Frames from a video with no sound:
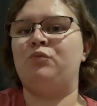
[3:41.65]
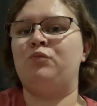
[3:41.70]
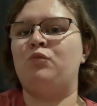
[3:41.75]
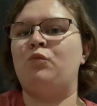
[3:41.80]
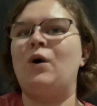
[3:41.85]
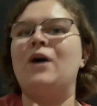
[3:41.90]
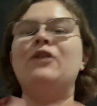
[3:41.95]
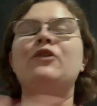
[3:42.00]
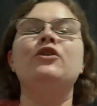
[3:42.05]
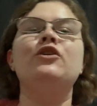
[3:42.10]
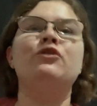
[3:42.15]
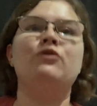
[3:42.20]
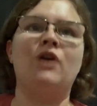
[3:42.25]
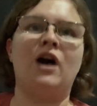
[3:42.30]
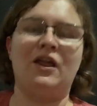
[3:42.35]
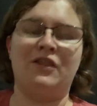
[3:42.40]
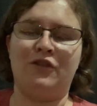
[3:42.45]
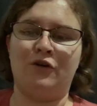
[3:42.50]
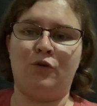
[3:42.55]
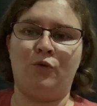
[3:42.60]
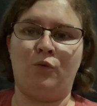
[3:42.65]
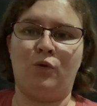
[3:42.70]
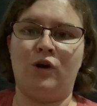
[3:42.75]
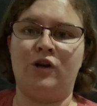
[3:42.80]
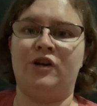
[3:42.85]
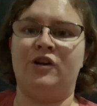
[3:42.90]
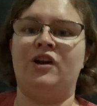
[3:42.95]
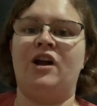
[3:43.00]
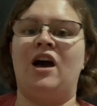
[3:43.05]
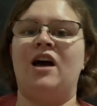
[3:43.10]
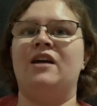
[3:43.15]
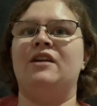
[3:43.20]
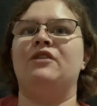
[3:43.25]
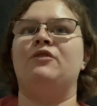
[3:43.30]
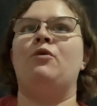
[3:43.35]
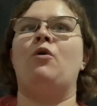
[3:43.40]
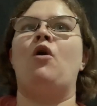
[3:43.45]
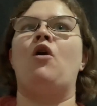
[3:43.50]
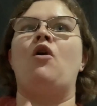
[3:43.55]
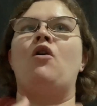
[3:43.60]
whether you got the award or not,
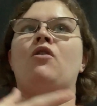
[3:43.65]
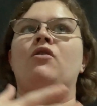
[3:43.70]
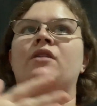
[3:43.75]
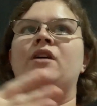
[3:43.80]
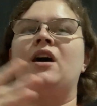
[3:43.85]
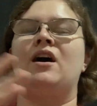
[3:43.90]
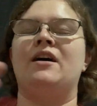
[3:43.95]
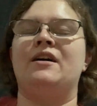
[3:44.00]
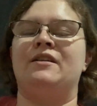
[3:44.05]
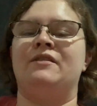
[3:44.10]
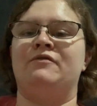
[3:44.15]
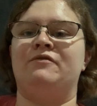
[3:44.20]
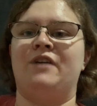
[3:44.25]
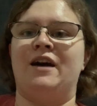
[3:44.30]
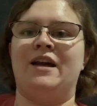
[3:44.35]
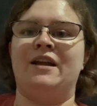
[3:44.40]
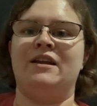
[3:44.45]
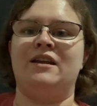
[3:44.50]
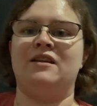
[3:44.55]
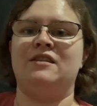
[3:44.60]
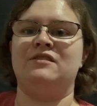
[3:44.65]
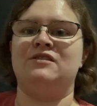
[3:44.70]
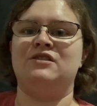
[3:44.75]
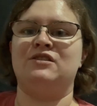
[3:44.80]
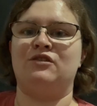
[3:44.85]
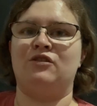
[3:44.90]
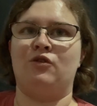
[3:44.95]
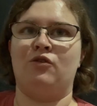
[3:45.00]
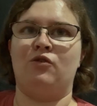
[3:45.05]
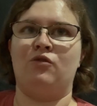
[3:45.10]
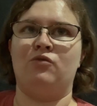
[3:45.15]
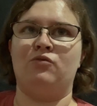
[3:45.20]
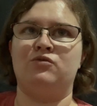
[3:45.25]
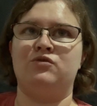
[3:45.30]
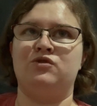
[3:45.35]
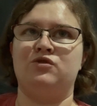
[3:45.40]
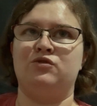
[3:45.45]
you all got invited to go